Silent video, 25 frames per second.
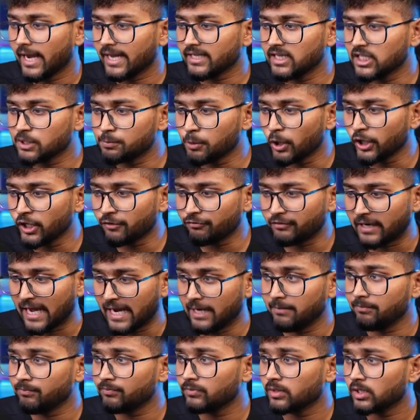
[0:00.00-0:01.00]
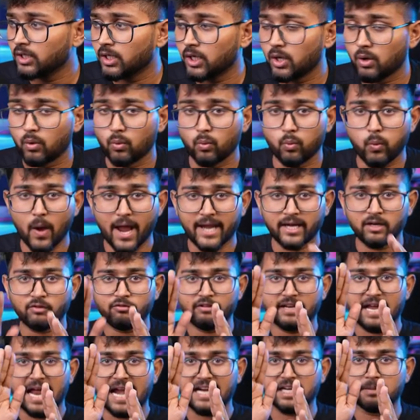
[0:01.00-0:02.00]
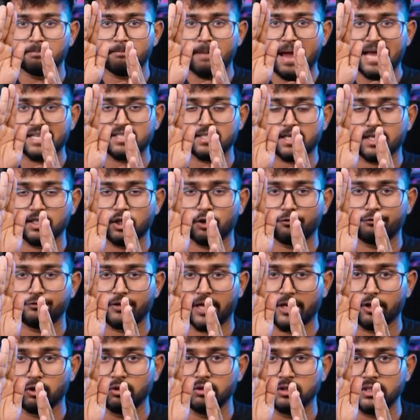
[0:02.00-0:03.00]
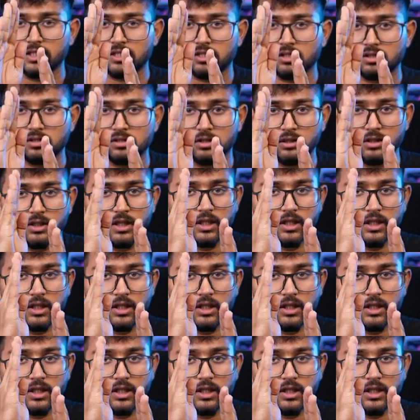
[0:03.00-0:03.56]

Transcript: At this point of time, when we had a match cut of Tharun just